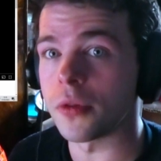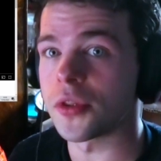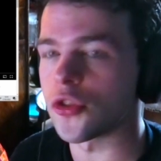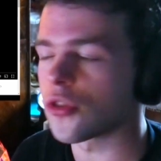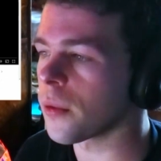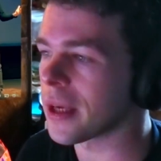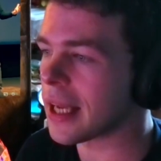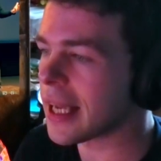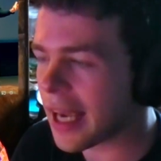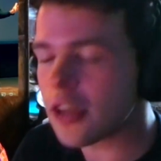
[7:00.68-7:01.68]
Bruce is doing,
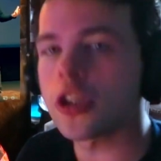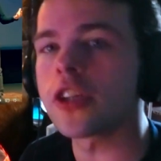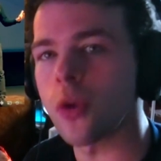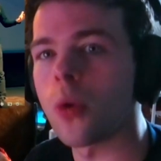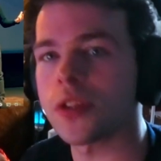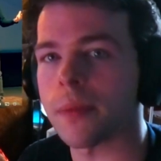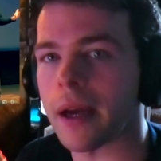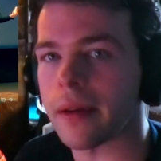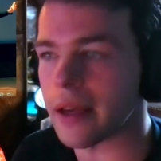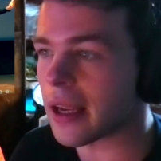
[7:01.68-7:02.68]
he actually talks
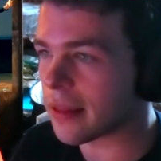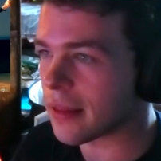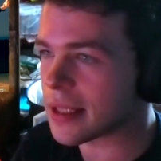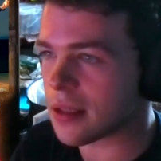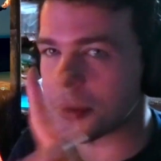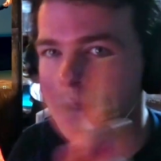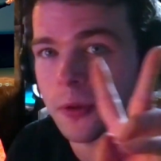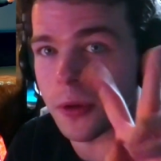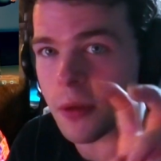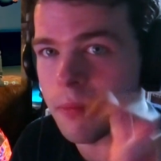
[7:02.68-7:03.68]
about it in this
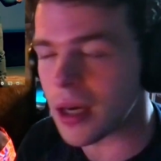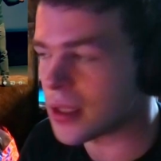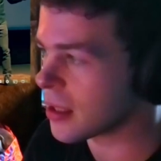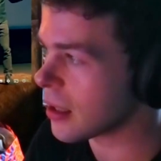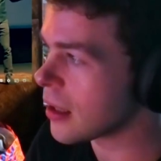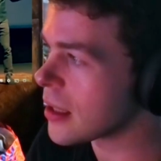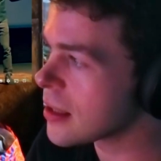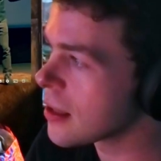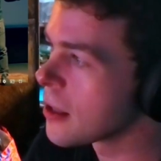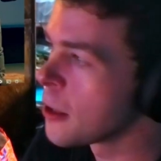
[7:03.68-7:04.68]
quote-unquote masterclass.